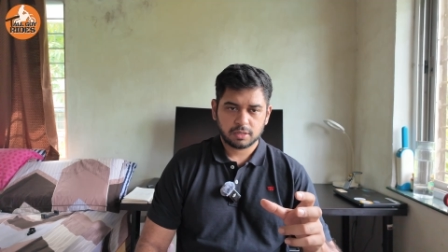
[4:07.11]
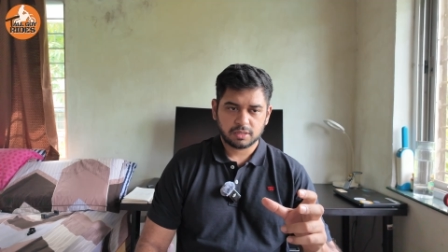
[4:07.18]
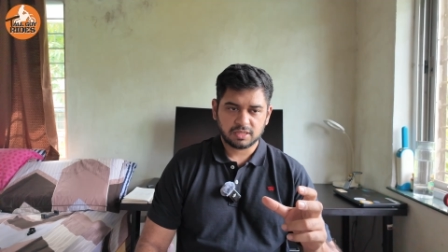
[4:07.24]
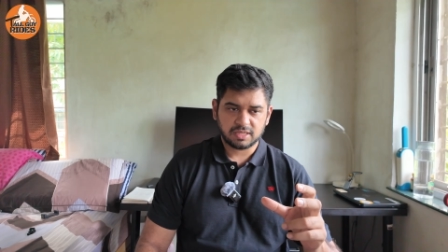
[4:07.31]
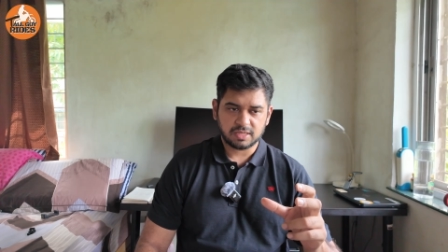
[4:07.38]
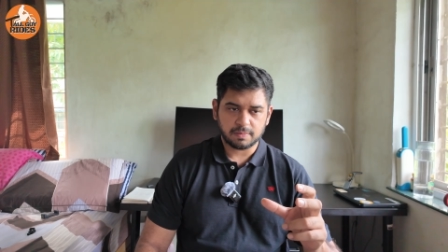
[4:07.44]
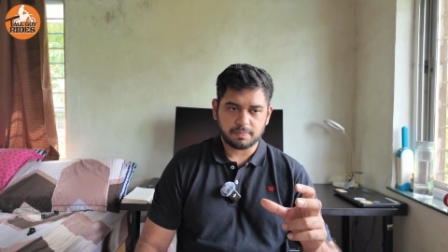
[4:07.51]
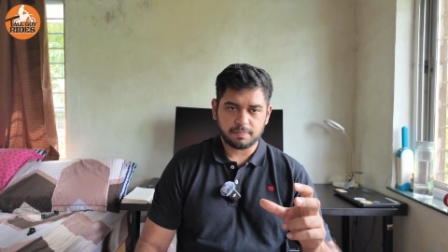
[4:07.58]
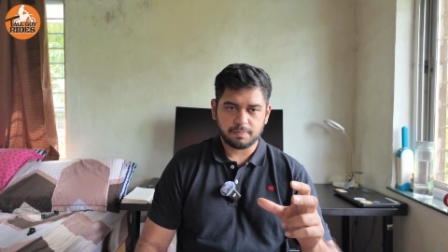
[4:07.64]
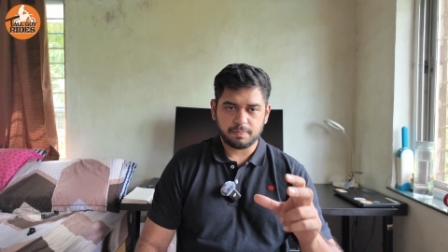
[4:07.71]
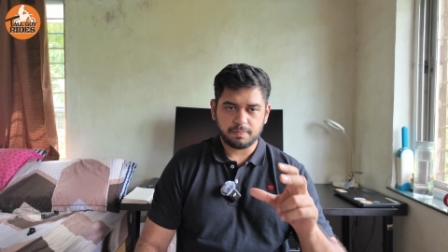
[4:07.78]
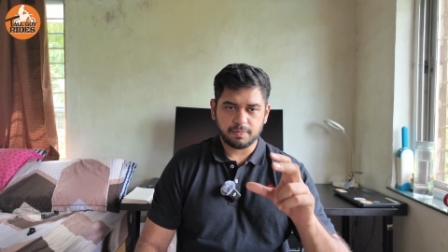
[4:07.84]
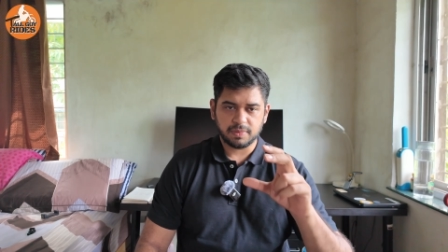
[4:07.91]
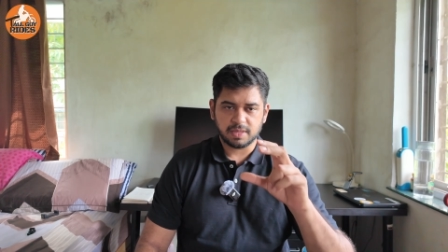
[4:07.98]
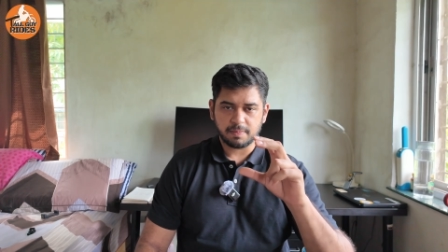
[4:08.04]

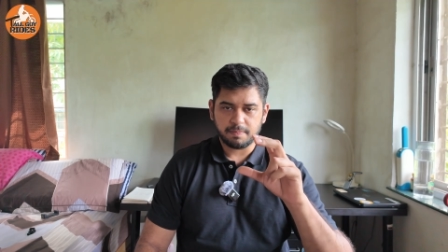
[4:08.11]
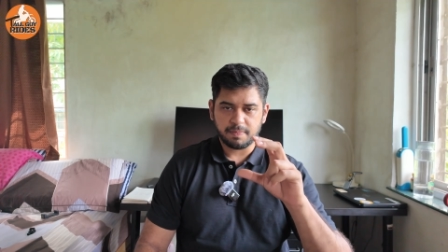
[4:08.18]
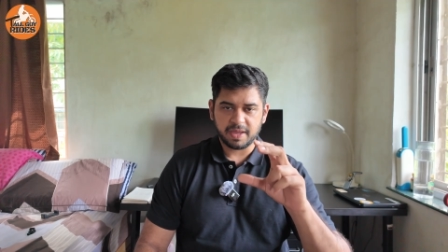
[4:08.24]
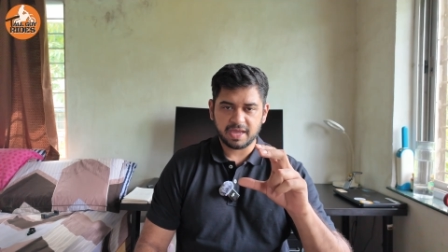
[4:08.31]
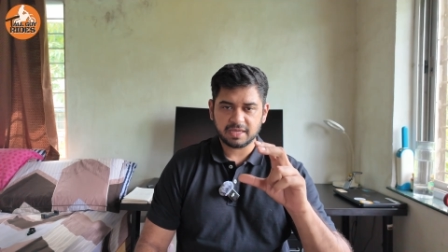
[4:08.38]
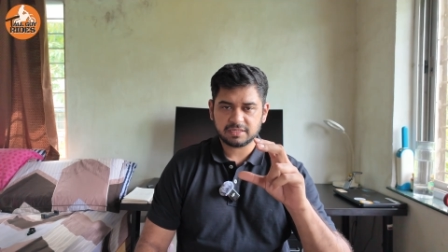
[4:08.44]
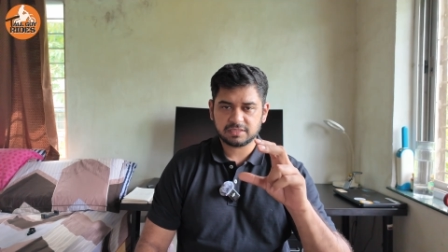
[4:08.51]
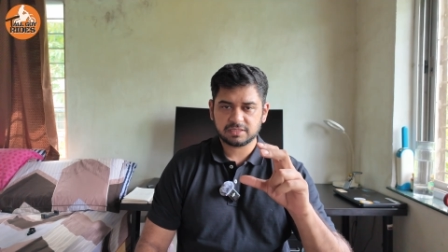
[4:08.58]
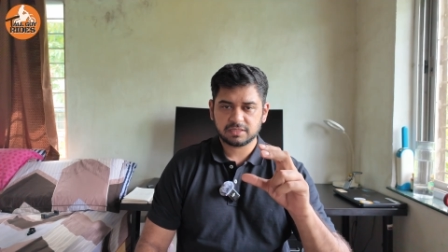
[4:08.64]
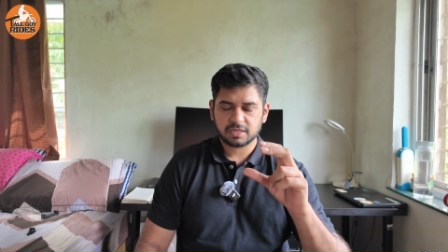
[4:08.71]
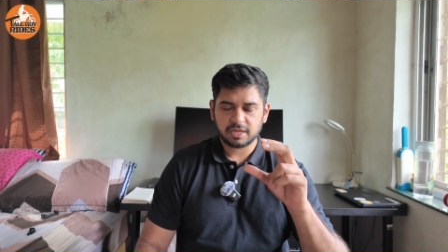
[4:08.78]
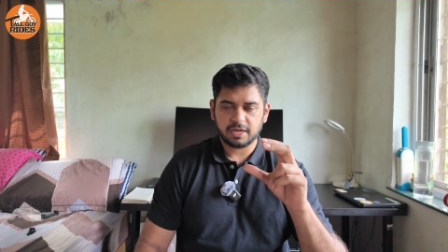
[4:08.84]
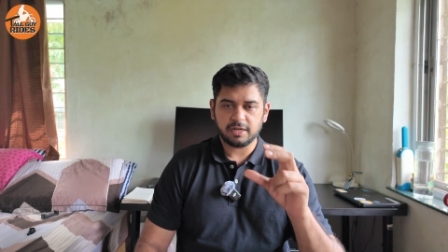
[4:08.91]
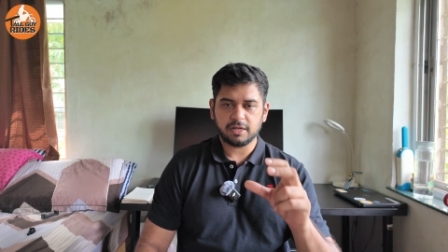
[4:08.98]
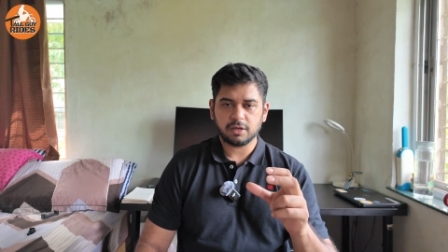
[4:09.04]
the base
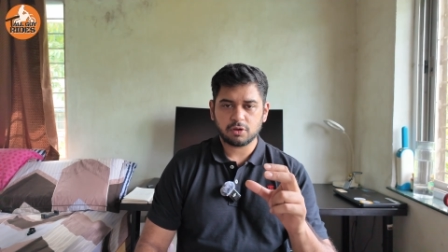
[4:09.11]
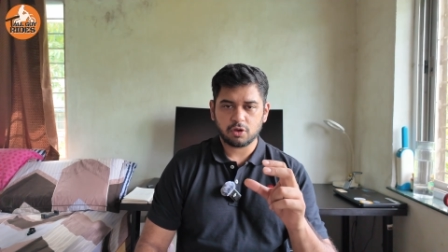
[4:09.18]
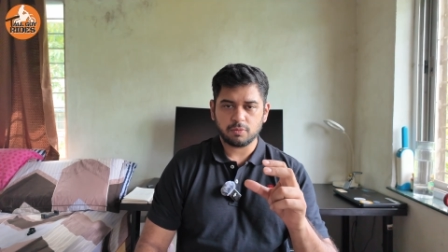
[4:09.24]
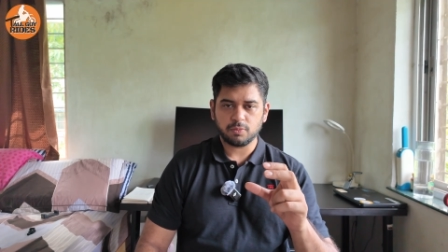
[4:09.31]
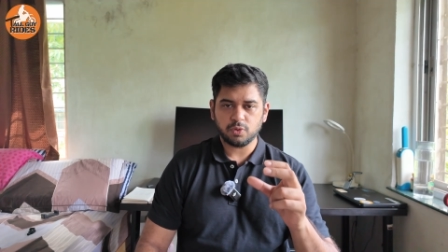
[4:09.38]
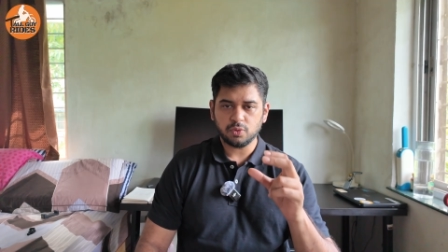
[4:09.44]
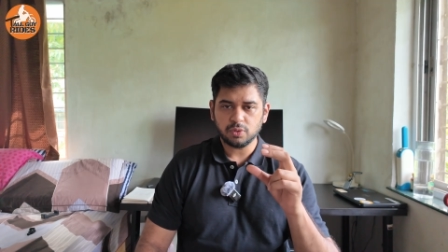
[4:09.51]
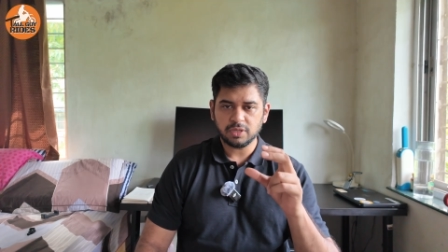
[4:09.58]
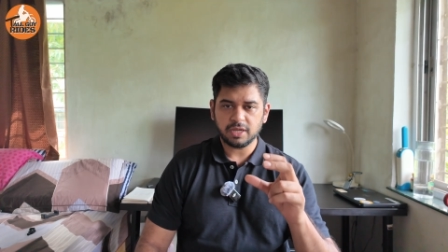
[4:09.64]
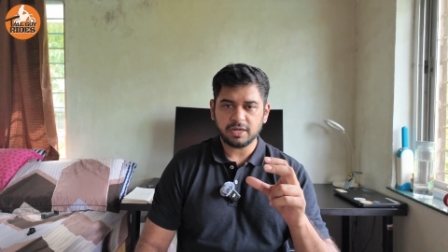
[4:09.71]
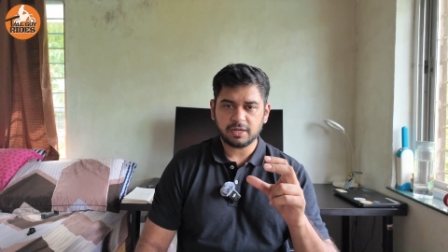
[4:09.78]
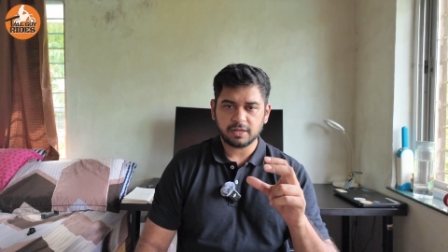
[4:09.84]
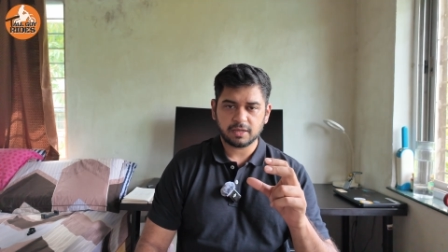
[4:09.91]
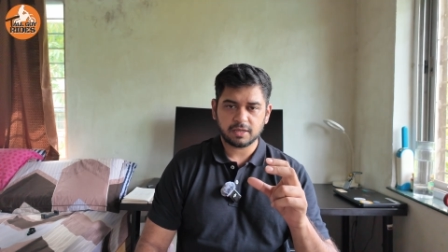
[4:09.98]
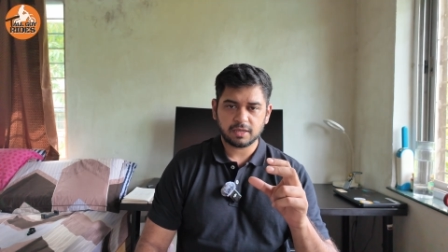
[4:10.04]
intercom
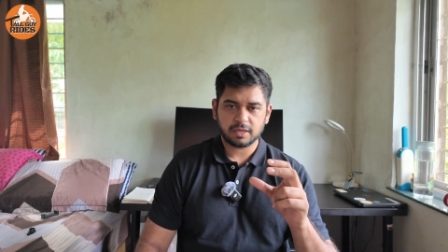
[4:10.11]
unit